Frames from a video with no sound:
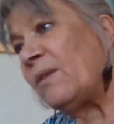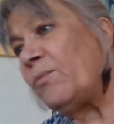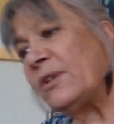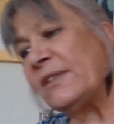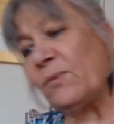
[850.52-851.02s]

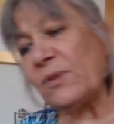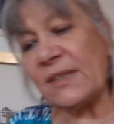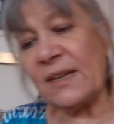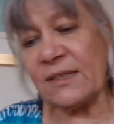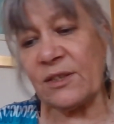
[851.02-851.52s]
What
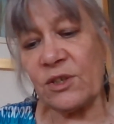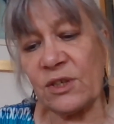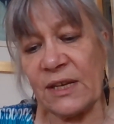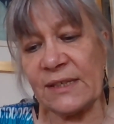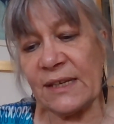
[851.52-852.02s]
size is
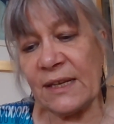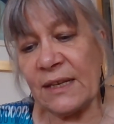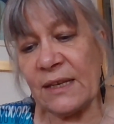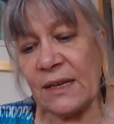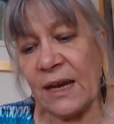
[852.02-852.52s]
it? It's
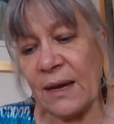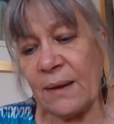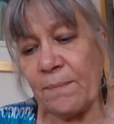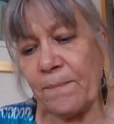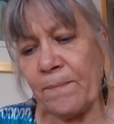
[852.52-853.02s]
in
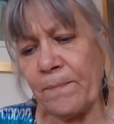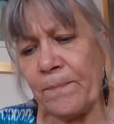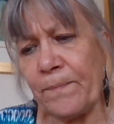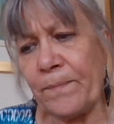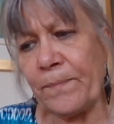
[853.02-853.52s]

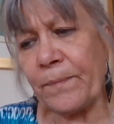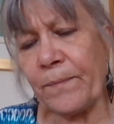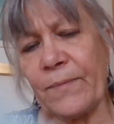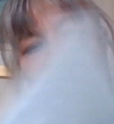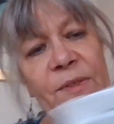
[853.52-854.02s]

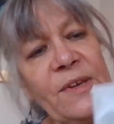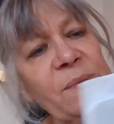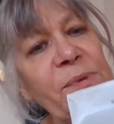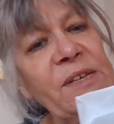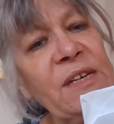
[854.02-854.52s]

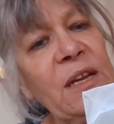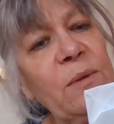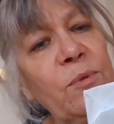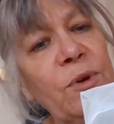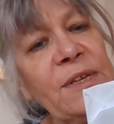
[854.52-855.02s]
this
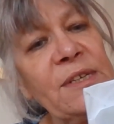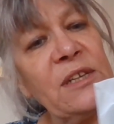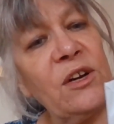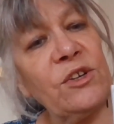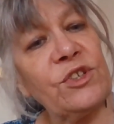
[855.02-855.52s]
particular one is
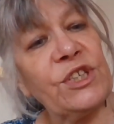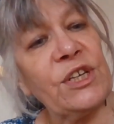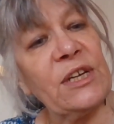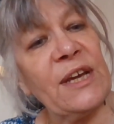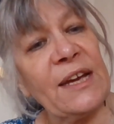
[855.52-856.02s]
large
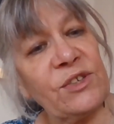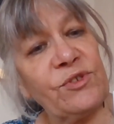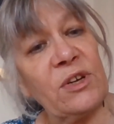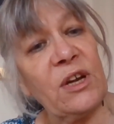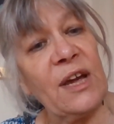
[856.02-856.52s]
to
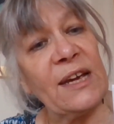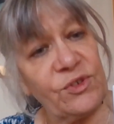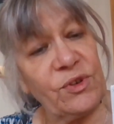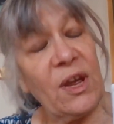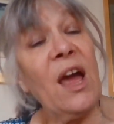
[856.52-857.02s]
extra
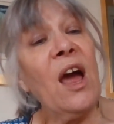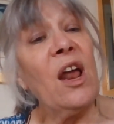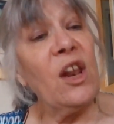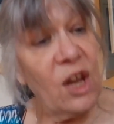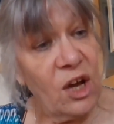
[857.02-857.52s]

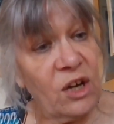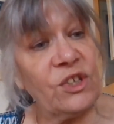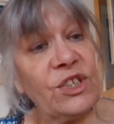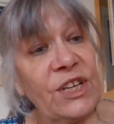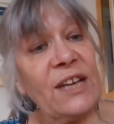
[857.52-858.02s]

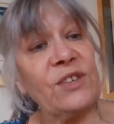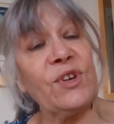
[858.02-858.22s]
large,